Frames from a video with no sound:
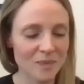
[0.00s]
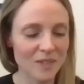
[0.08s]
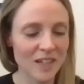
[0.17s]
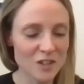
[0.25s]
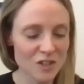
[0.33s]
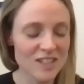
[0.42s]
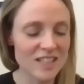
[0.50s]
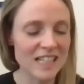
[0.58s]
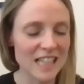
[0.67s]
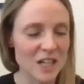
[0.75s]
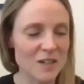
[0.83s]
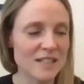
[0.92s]
interesting
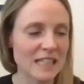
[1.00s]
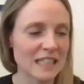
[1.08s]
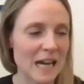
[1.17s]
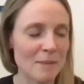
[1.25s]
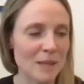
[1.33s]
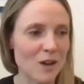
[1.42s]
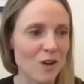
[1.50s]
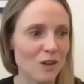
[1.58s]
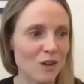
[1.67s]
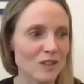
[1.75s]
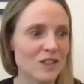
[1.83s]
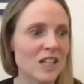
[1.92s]
that you said that,
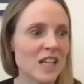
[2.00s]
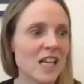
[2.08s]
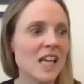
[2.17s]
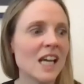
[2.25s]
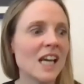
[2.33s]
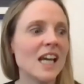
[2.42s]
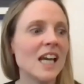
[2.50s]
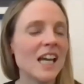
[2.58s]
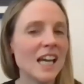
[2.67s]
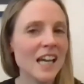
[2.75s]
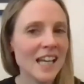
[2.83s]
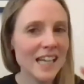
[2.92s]
because
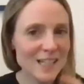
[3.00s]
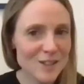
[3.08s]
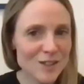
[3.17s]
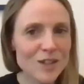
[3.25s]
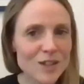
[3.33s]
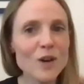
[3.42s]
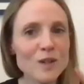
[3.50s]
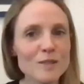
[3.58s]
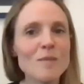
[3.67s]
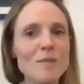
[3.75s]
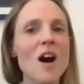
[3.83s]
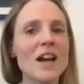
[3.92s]
he is so
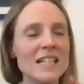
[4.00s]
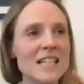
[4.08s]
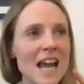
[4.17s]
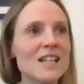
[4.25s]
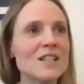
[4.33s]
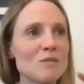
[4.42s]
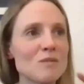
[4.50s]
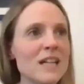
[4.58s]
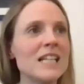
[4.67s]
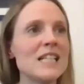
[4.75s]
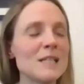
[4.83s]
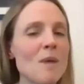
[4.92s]
smart, and it takes a
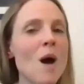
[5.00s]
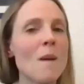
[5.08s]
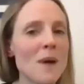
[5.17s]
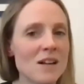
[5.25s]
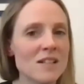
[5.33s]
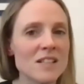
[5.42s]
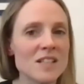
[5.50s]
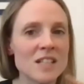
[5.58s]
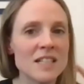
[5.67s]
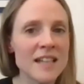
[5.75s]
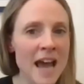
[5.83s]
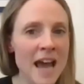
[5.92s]
really smart person to
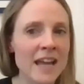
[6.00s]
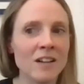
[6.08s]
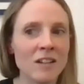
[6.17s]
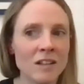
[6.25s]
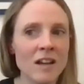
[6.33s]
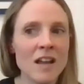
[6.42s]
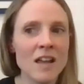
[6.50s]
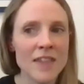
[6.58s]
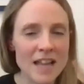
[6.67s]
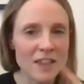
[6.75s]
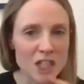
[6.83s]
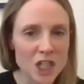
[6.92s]
nail
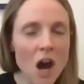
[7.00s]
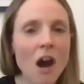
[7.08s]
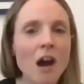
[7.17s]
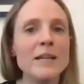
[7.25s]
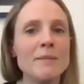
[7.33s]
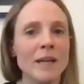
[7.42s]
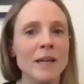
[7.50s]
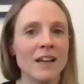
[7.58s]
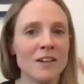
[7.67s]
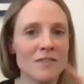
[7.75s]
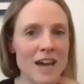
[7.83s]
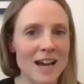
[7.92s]
the timing
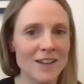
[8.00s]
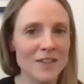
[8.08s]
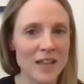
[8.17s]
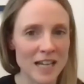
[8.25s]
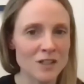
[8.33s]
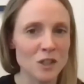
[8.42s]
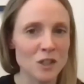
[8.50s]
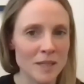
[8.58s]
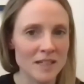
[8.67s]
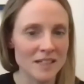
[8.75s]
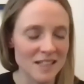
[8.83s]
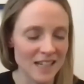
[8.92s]
of that
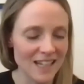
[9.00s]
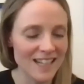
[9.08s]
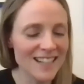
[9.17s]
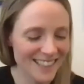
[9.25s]
stupidity.